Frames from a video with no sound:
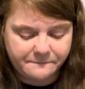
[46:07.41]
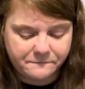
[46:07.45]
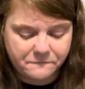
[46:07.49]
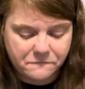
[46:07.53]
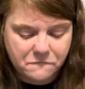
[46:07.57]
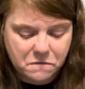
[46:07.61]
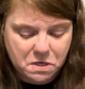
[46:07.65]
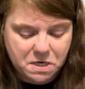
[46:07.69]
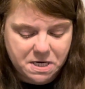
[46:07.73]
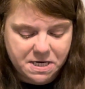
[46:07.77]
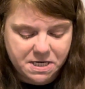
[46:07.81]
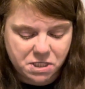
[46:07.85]

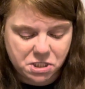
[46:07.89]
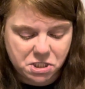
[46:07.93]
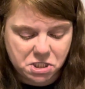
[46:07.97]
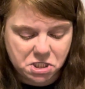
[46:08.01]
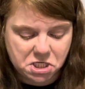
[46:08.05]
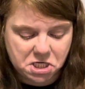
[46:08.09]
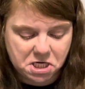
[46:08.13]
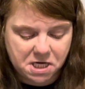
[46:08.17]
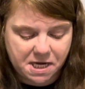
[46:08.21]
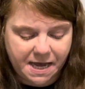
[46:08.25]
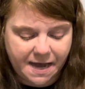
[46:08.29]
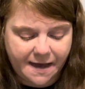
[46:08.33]

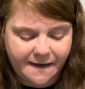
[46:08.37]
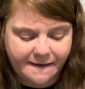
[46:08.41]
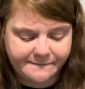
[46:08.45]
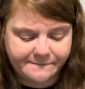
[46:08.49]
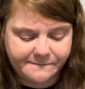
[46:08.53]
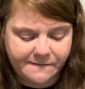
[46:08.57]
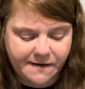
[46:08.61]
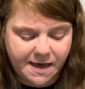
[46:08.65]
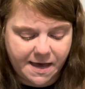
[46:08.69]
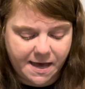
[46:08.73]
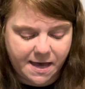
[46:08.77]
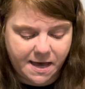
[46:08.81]
French
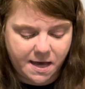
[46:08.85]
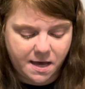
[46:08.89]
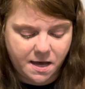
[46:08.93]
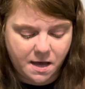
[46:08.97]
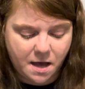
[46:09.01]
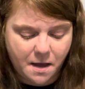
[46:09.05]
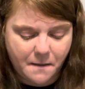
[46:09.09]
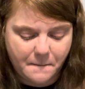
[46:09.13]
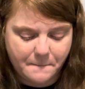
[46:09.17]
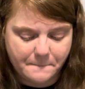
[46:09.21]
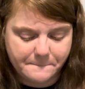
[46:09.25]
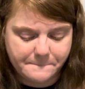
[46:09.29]
Cafe
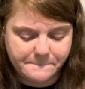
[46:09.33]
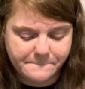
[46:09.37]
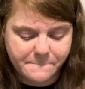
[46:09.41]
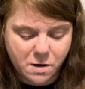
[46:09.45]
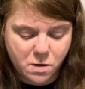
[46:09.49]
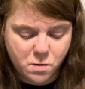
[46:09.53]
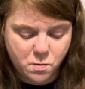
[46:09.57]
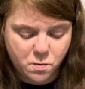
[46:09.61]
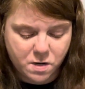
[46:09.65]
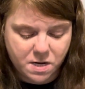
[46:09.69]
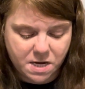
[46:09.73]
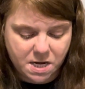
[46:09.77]

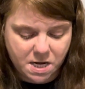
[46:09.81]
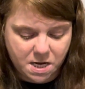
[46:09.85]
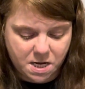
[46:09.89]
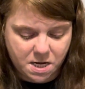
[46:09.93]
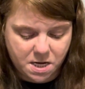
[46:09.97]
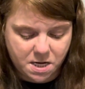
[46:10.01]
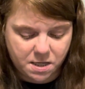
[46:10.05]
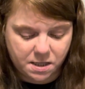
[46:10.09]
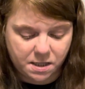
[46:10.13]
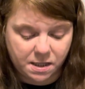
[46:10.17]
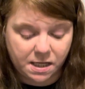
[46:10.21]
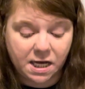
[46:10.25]

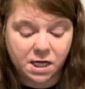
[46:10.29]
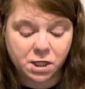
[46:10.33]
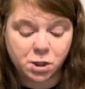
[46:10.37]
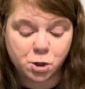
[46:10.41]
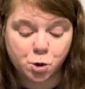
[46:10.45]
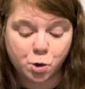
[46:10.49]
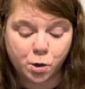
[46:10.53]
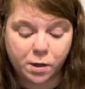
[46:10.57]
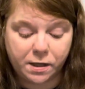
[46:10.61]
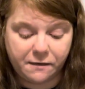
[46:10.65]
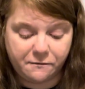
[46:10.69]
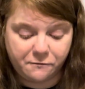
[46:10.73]
Mocha,
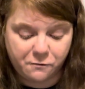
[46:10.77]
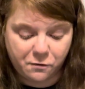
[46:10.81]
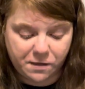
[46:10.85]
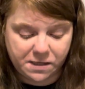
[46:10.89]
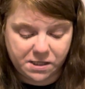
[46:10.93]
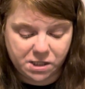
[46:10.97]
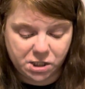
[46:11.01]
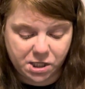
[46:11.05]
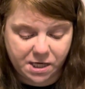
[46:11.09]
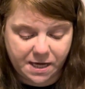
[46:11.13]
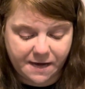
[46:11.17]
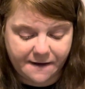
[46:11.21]
Country
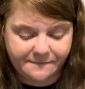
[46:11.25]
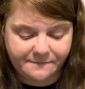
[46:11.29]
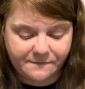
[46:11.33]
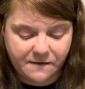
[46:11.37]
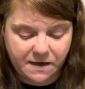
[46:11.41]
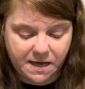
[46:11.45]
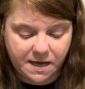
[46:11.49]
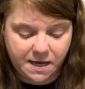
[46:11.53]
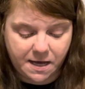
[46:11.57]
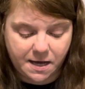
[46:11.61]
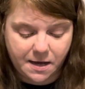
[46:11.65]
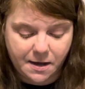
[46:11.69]
French
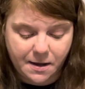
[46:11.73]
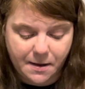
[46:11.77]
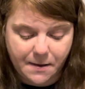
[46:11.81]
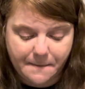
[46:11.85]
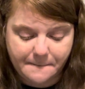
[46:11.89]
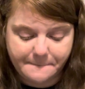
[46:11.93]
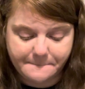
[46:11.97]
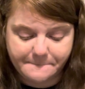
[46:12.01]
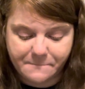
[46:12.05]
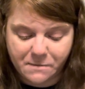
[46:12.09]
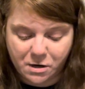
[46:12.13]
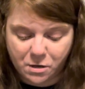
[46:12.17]
Cafe
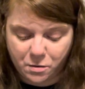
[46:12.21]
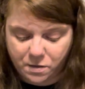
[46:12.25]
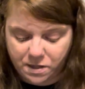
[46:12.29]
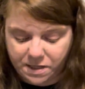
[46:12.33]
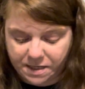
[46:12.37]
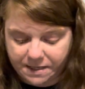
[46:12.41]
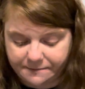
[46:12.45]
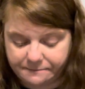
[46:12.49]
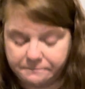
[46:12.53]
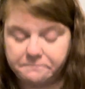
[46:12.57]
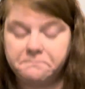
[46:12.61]
Mocha.